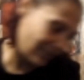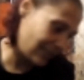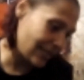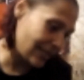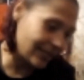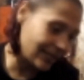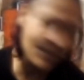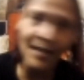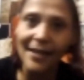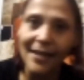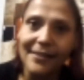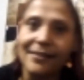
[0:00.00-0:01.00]
I
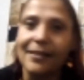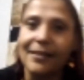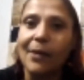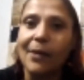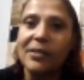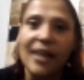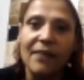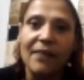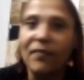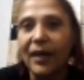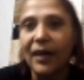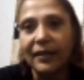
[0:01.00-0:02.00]
was that
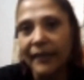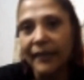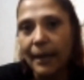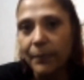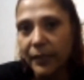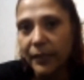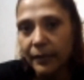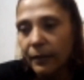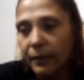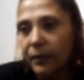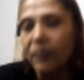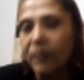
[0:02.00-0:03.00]
fucking happy
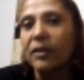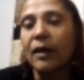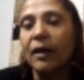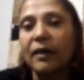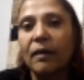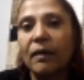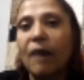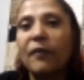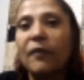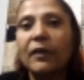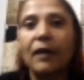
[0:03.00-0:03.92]
because I feel like